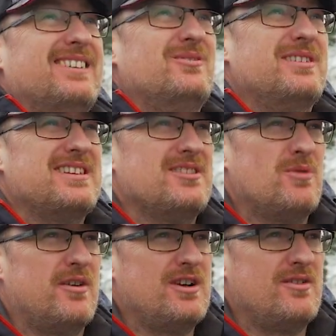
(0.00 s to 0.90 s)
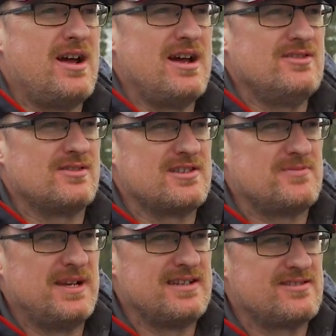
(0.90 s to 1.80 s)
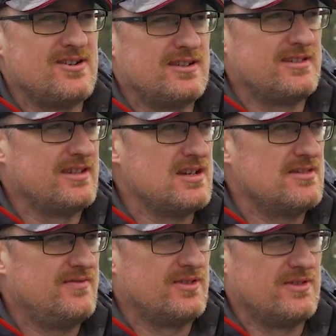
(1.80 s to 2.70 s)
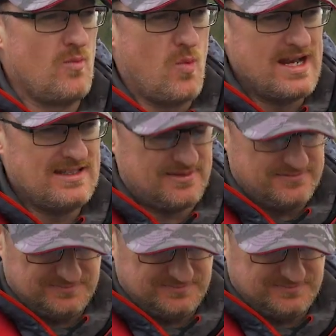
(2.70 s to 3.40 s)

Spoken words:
within the Warrior range on the spinning side of things for the weight